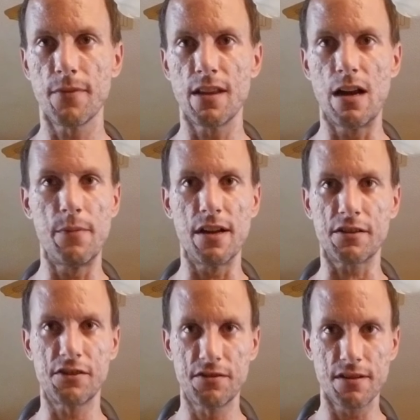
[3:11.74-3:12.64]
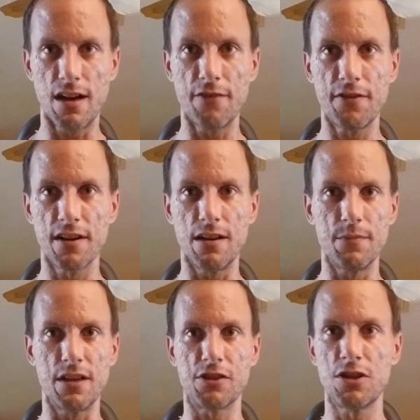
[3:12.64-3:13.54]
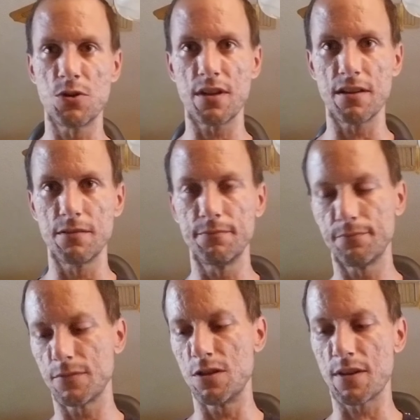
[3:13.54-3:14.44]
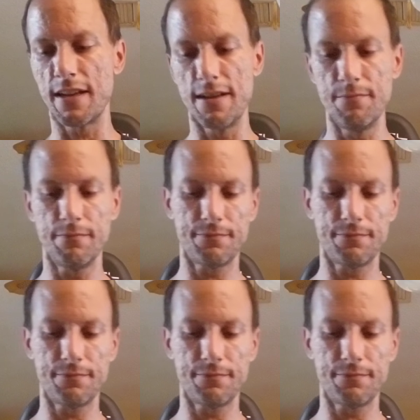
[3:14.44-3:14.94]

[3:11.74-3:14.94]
I'm not coughing, I'm not choking, okay?